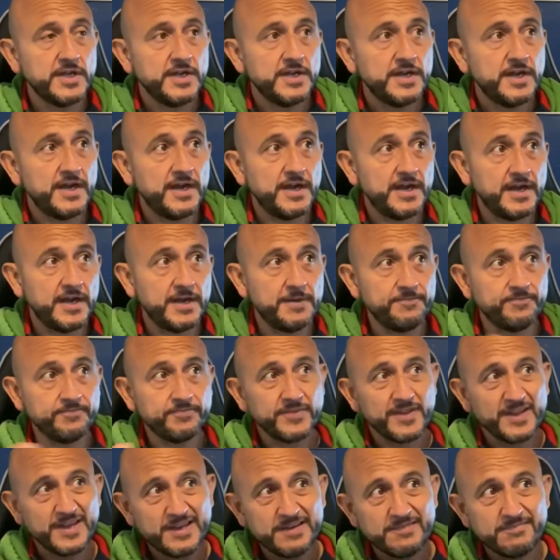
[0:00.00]

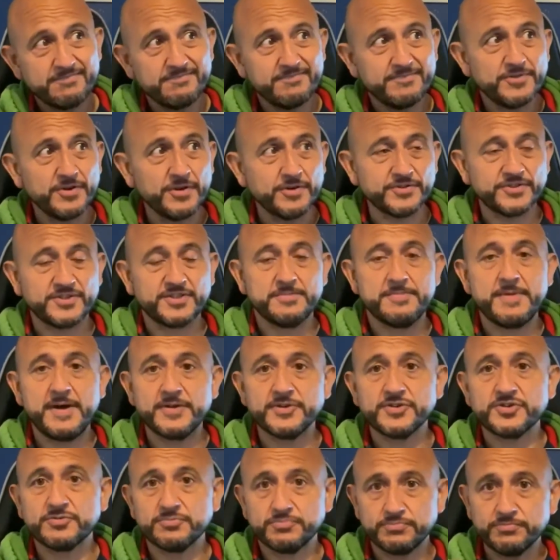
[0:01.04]
not so
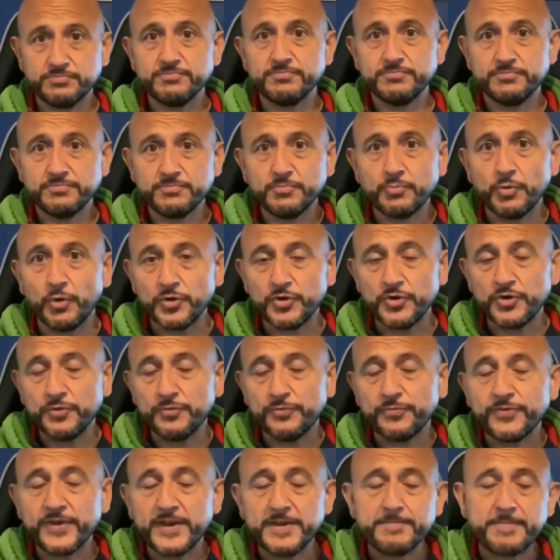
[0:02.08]
much what you'd
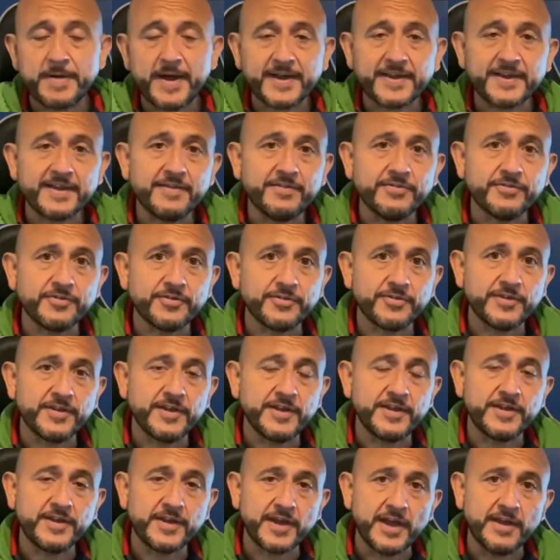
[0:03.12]
feed back into
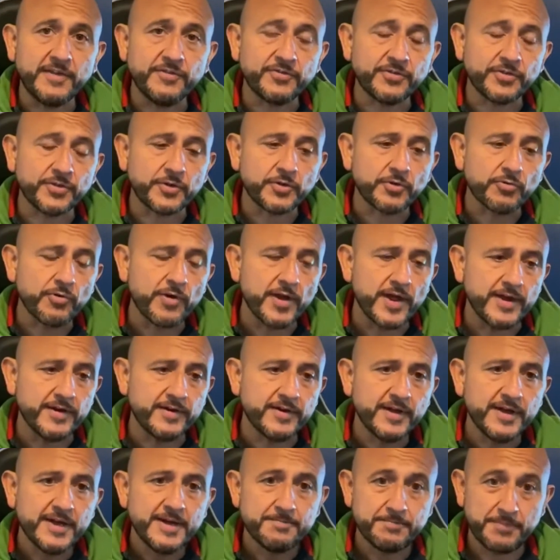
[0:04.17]
the grid,
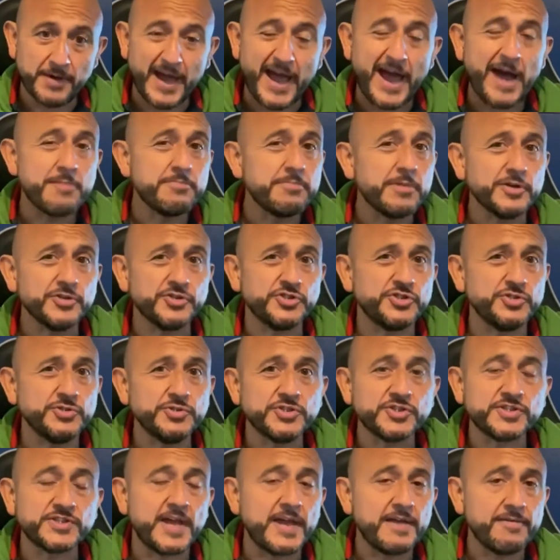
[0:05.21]
but how much you'd
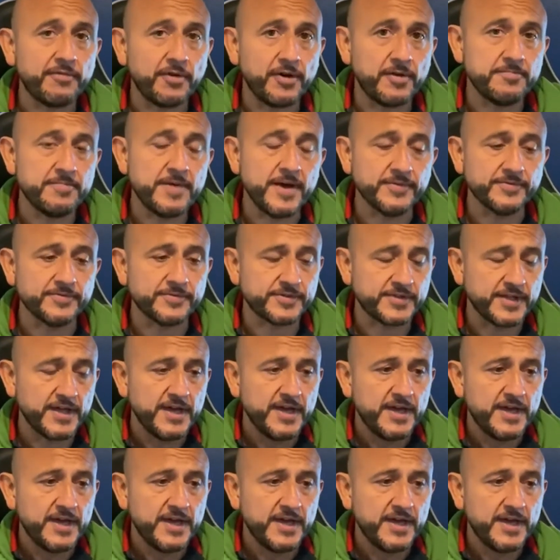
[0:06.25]
save on a month.